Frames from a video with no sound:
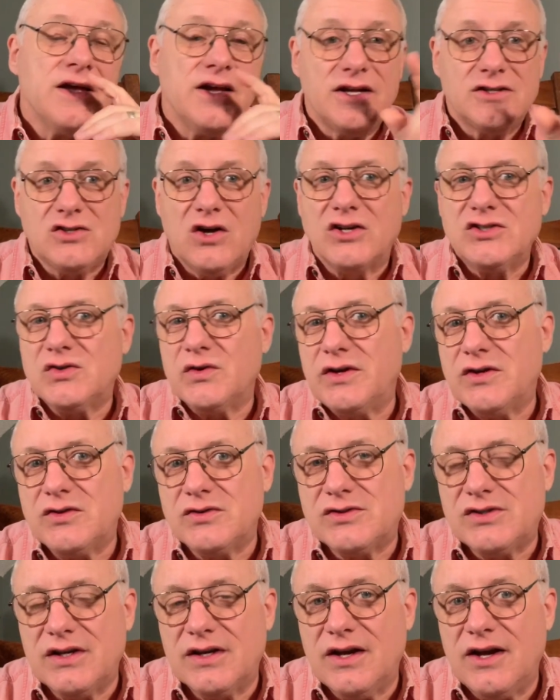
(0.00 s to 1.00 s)
It's also
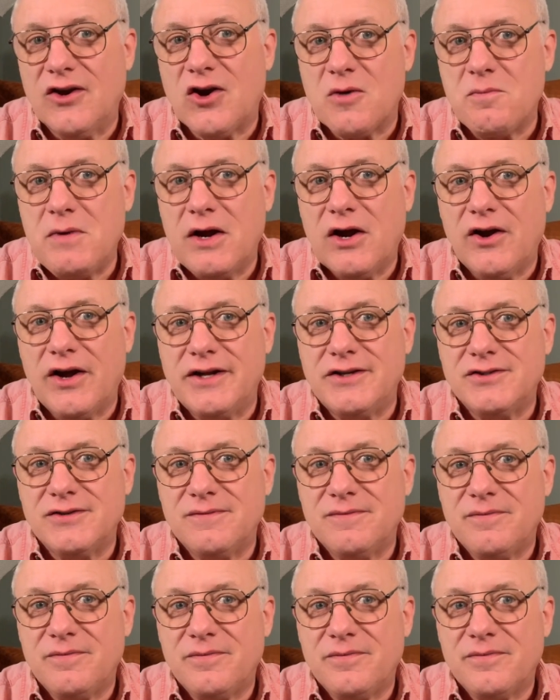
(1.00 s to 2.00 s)
interesting in our marriage.
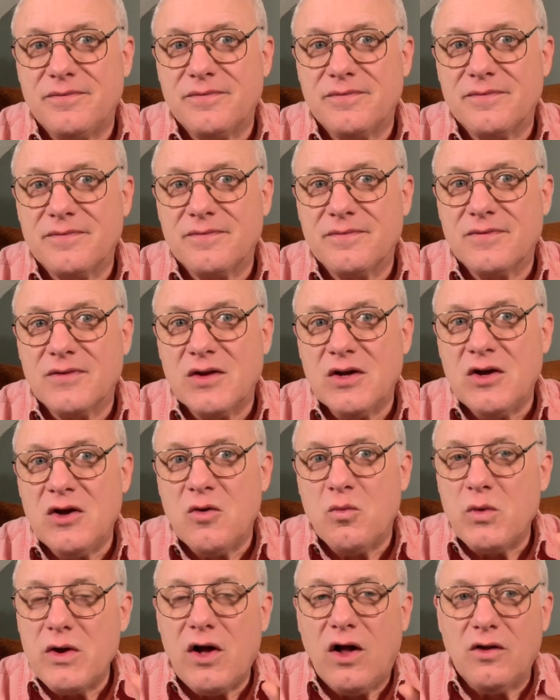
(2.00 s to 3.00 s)

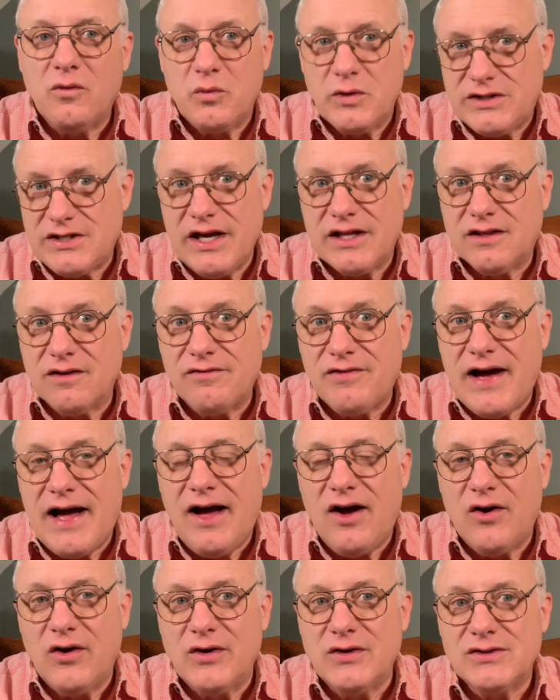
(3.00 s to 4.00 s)
We take the
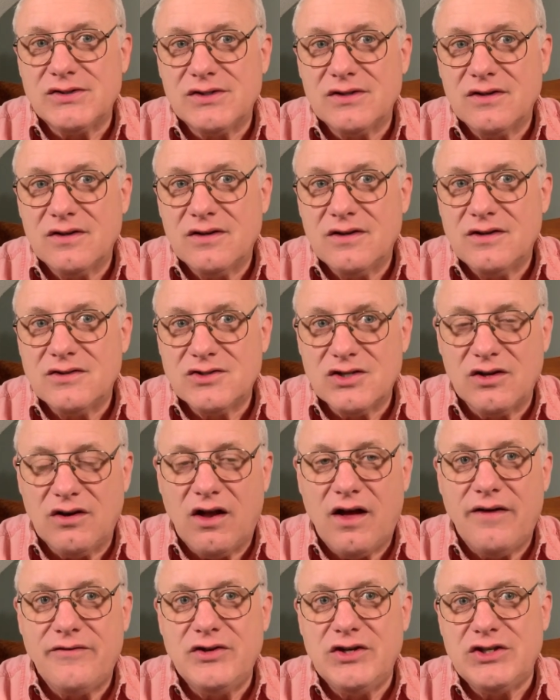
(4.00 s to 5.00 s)
vows to
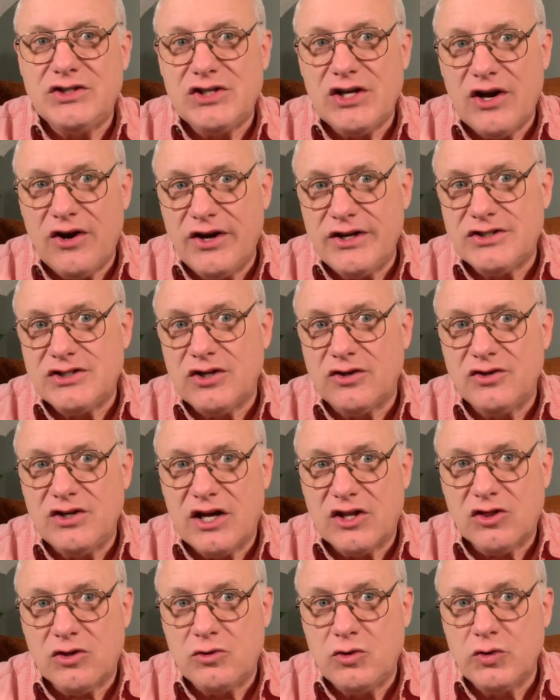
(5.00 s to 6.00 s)
love and to cherish till
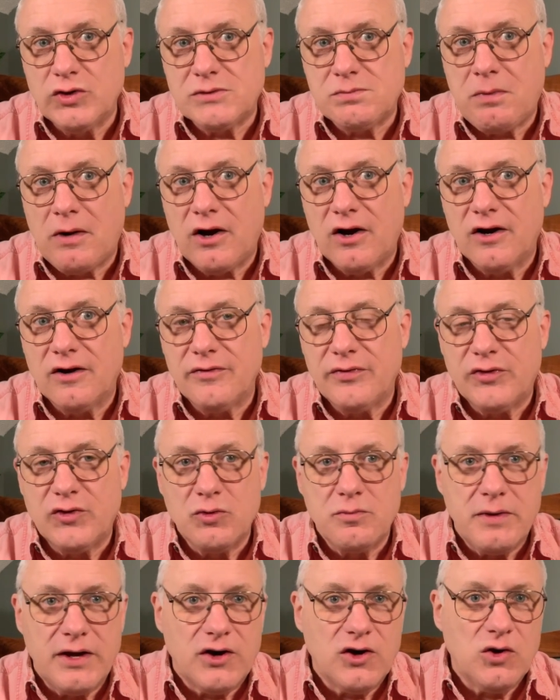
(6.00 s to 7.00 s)
death do us part,
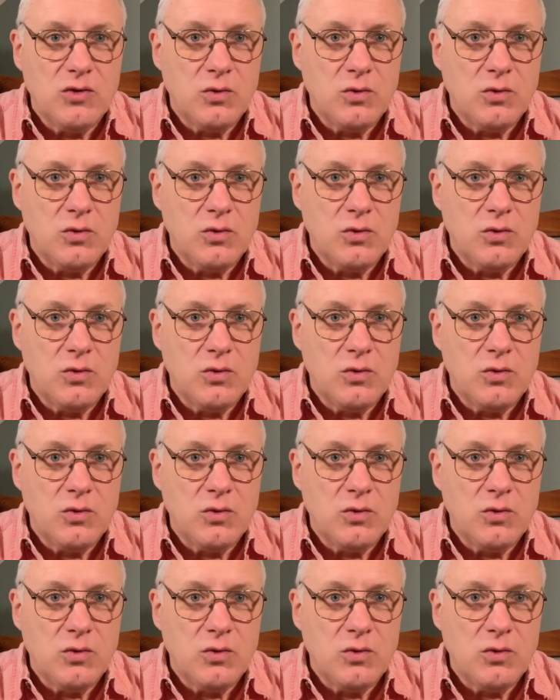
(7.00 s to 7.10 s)
through better